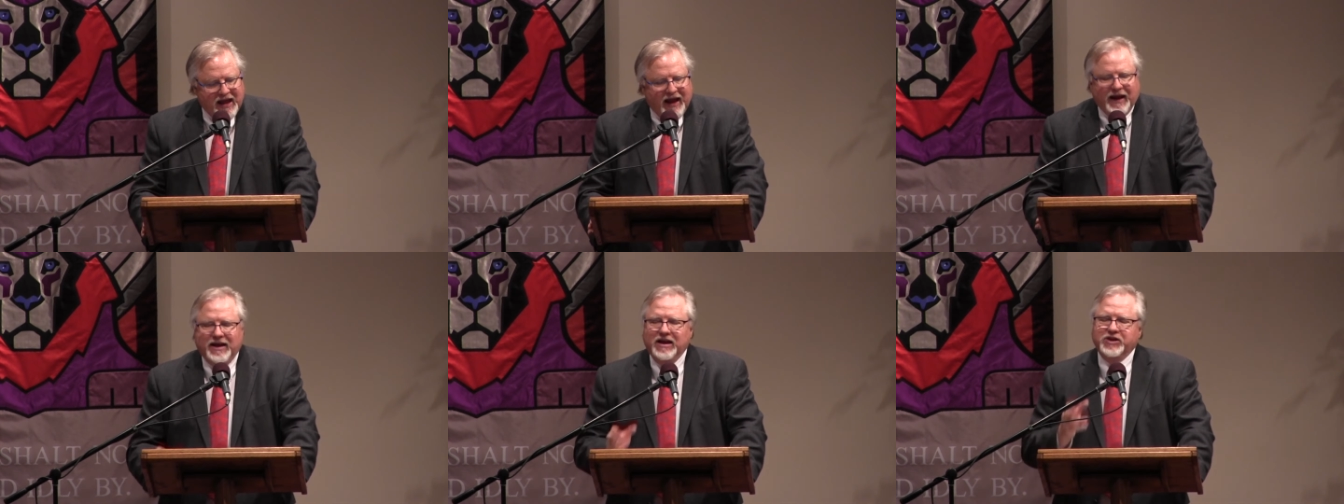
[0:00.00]

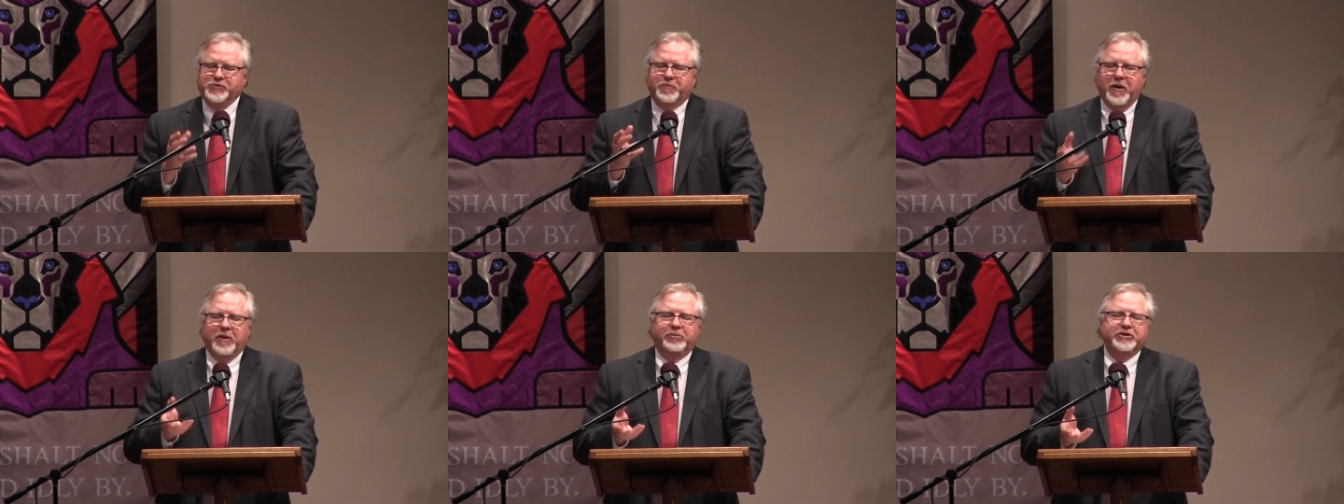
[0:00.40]
And he's
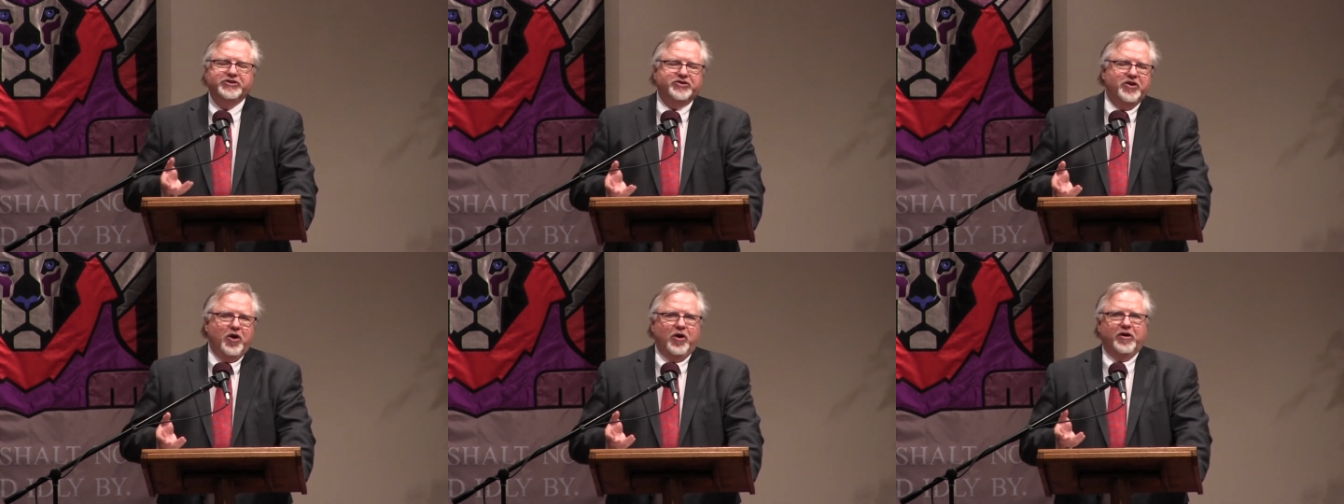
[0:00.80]

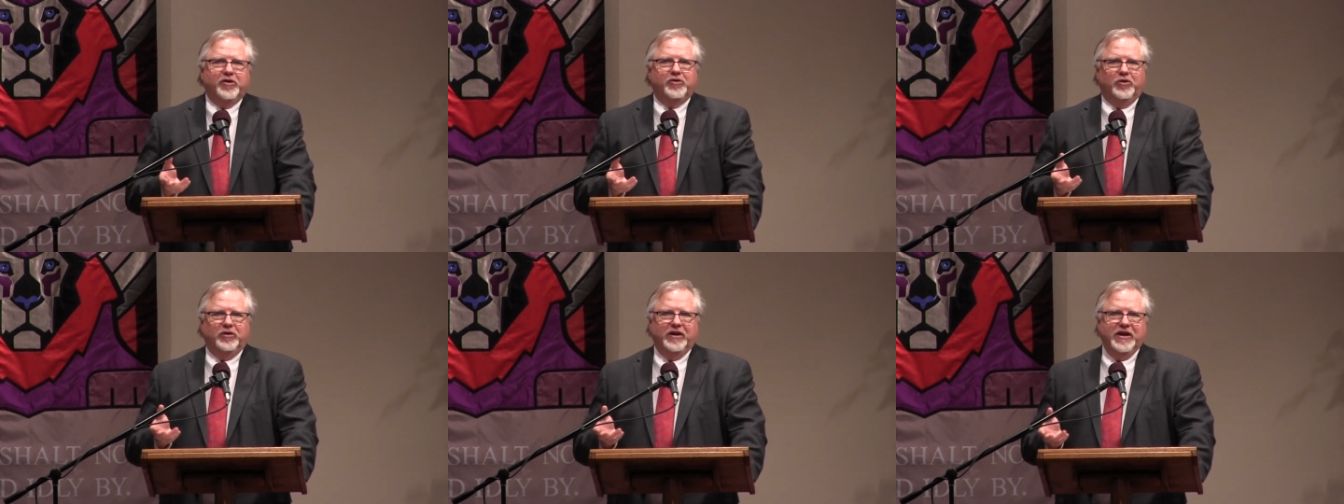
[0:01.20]
published an
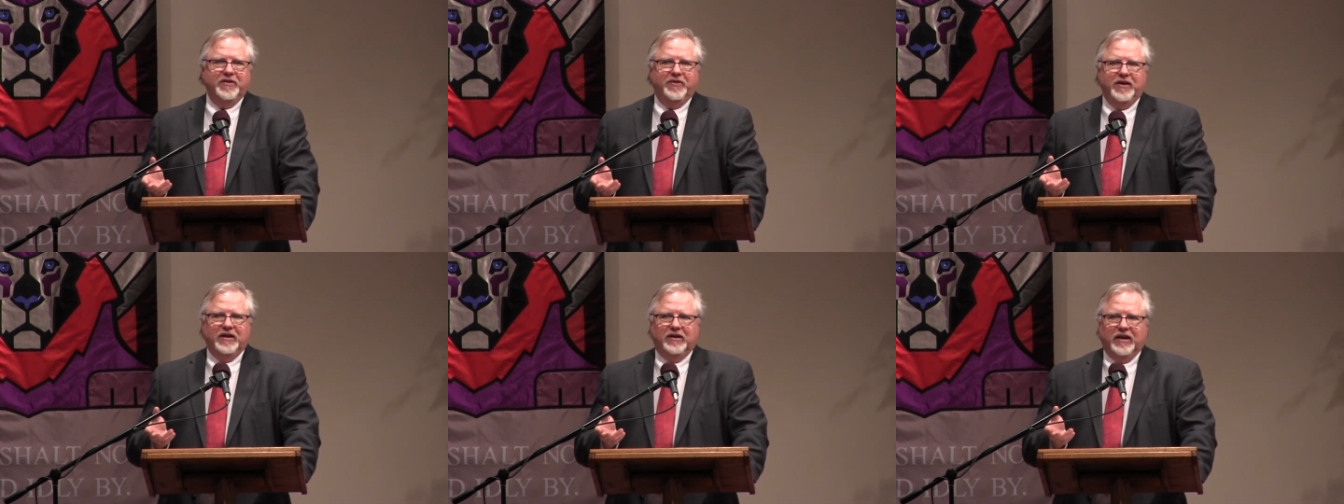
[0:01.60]
article
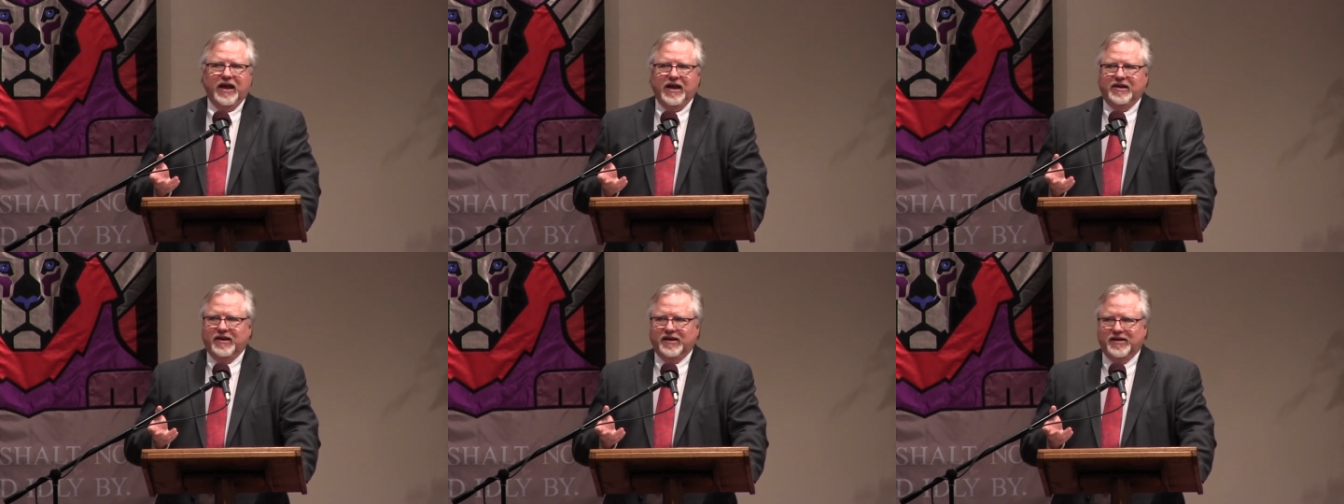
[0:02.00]
in The
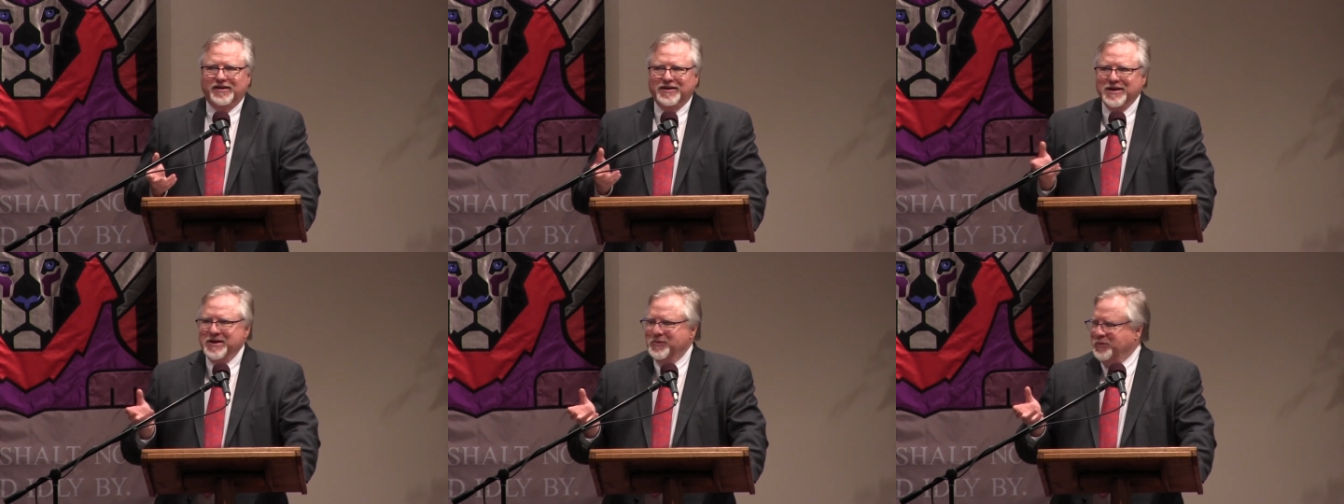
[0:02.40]
Atlantic,
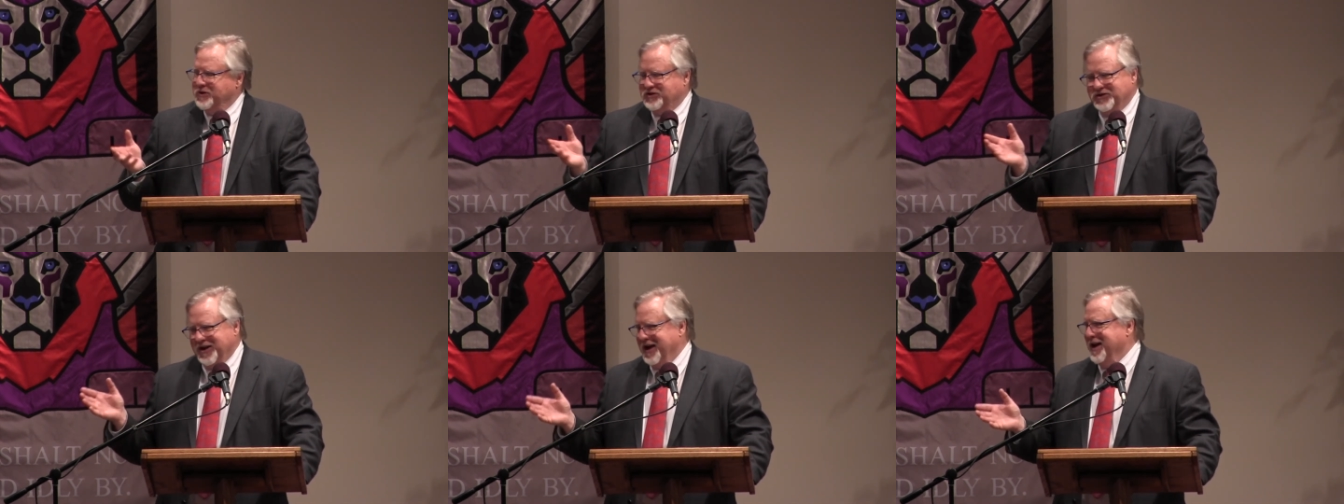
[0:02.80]

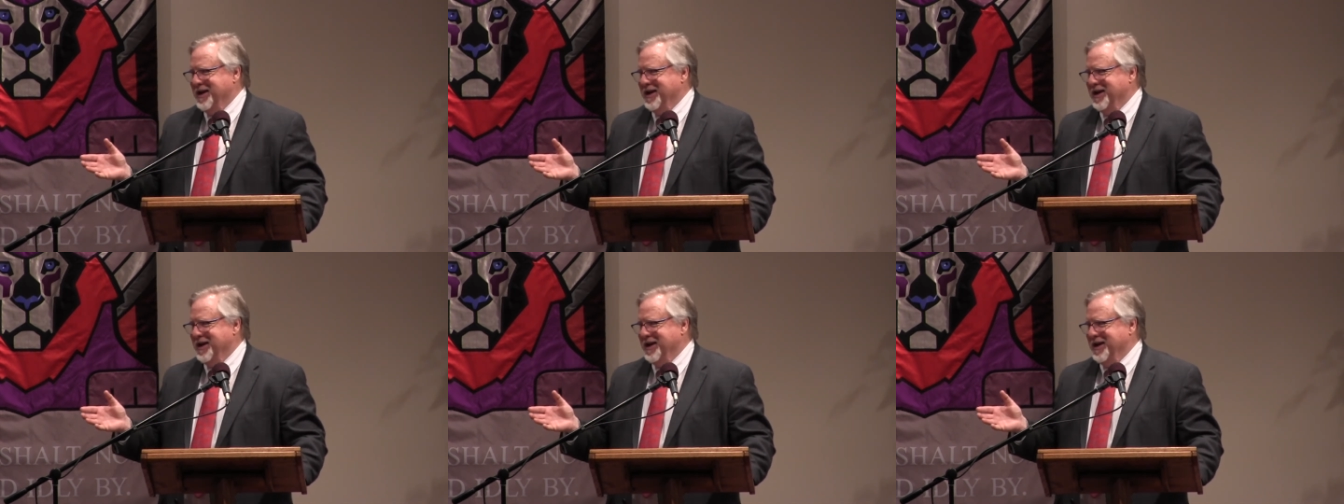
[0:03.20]
which